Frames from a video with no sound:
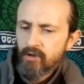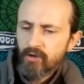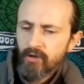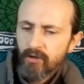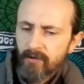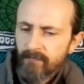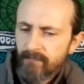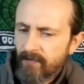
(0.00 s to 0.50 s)
so
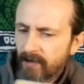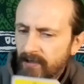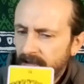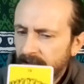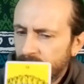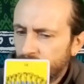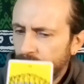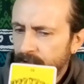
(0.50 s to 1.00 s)
you can
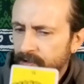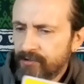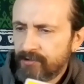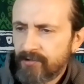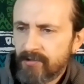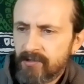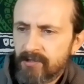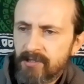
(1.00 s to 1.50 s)
finally
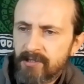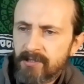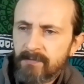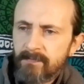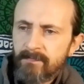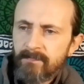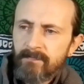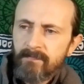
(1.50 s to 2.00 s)
reach
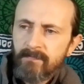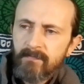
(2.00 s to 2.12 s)
this